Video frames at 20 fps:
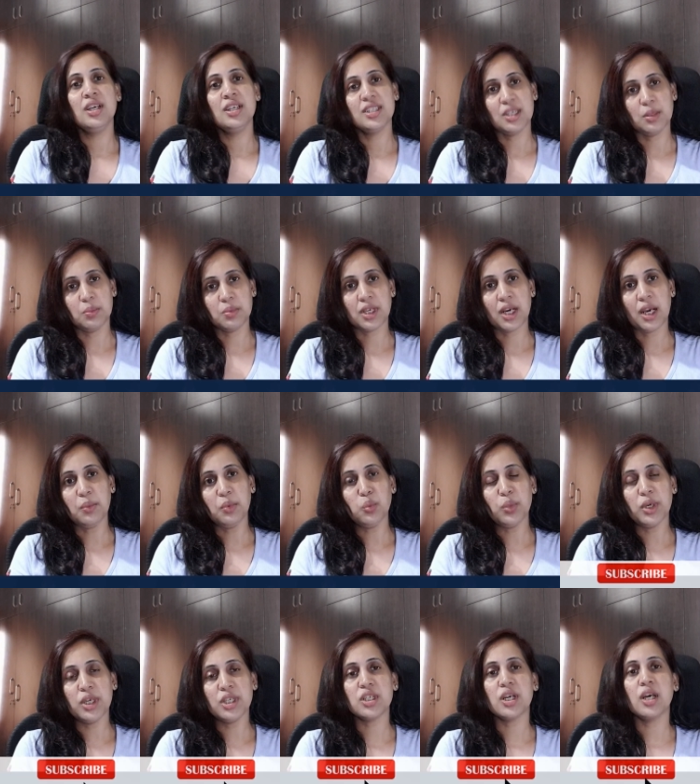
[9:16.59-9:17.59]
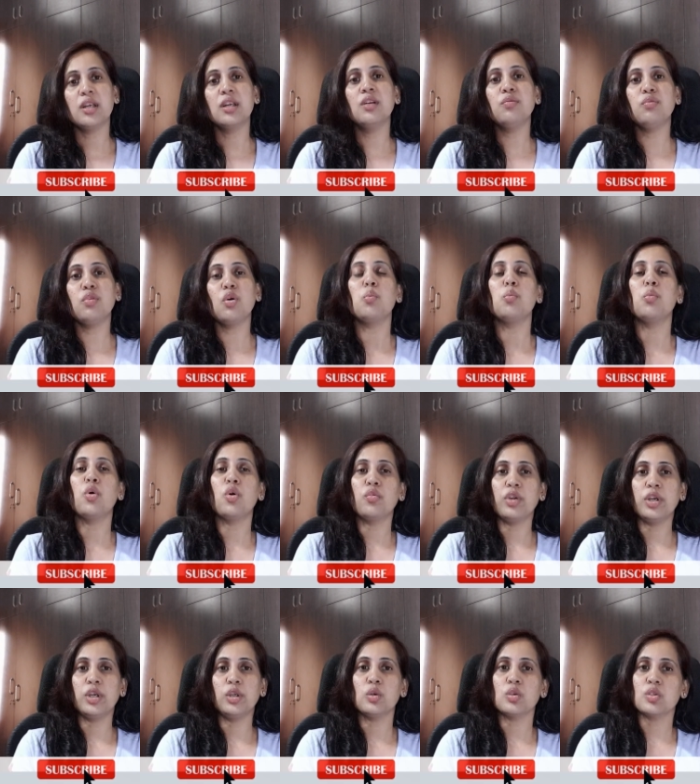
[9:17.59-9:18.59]
Subscribe to my channel for more
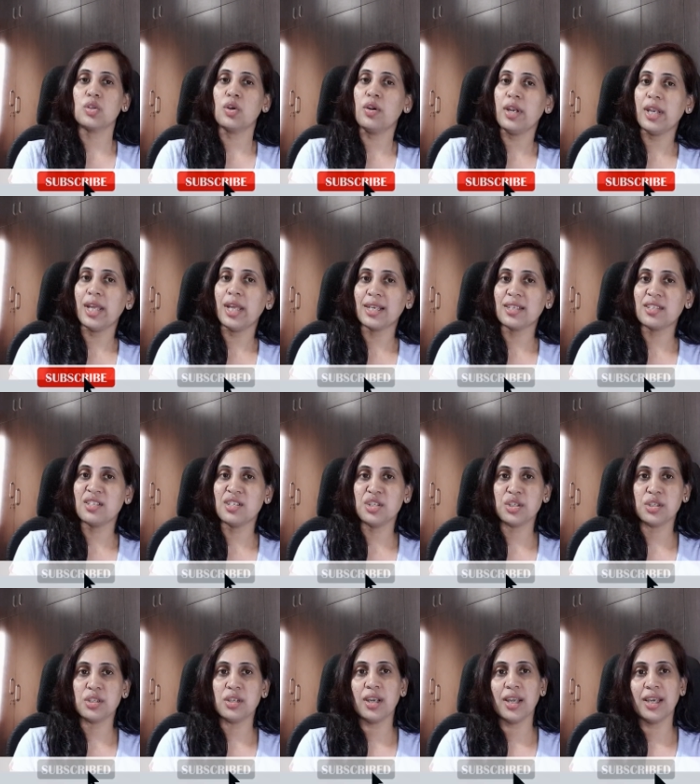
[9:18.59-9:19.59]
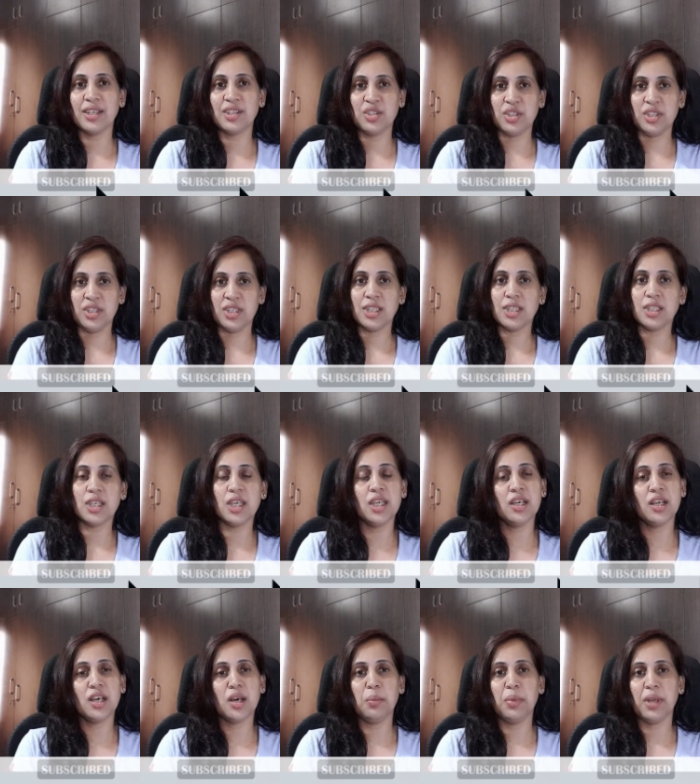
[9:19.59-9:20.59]
videos on taxation like GST,
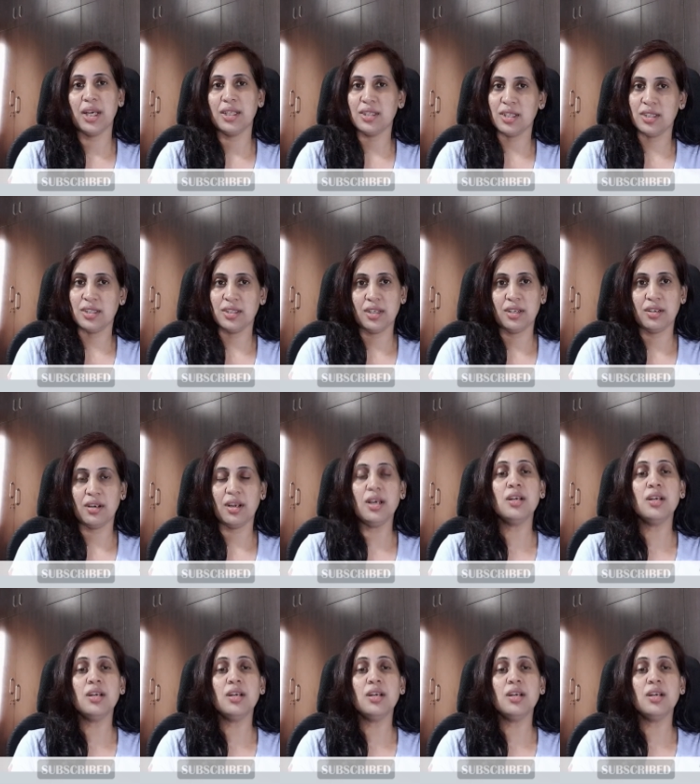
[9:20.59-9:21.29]
income tax, etc.